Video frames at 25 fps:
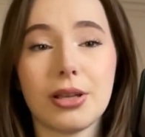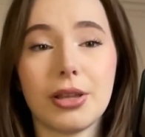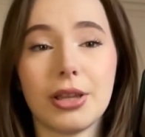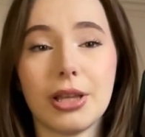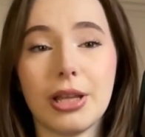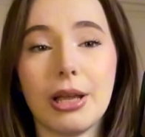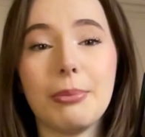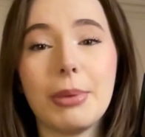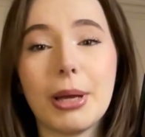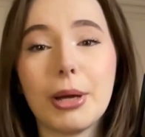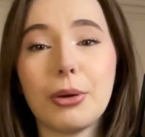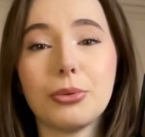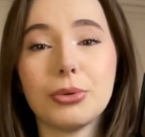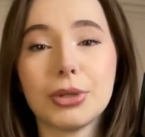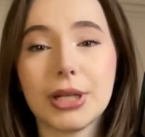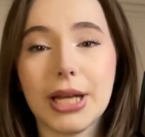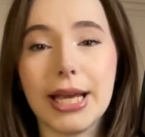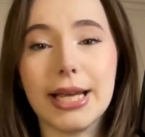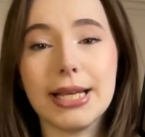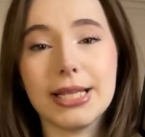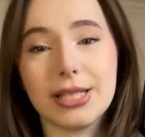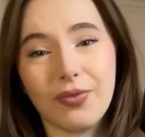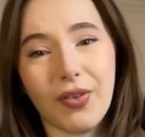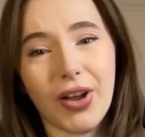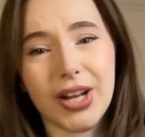The build
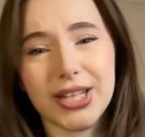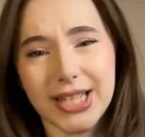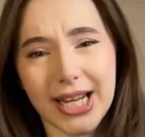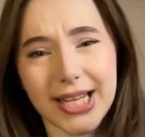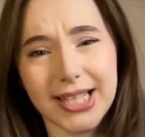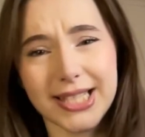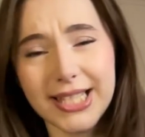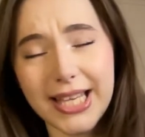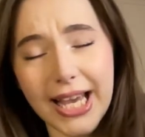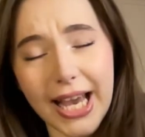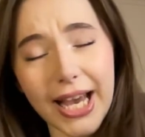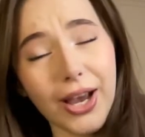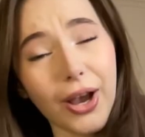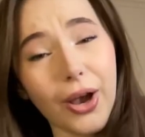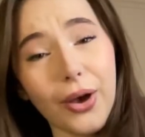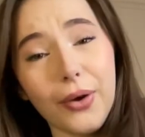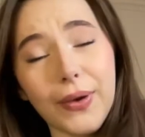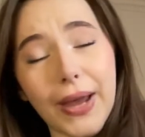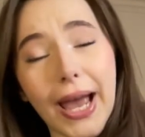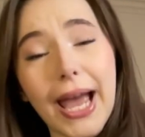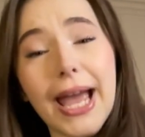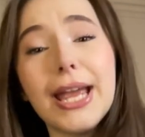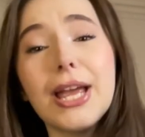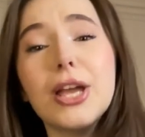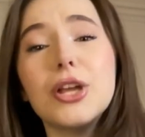is fantastic,
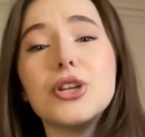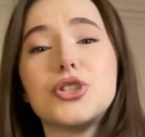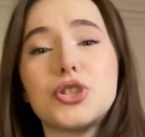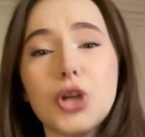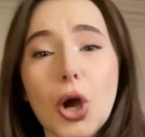okay?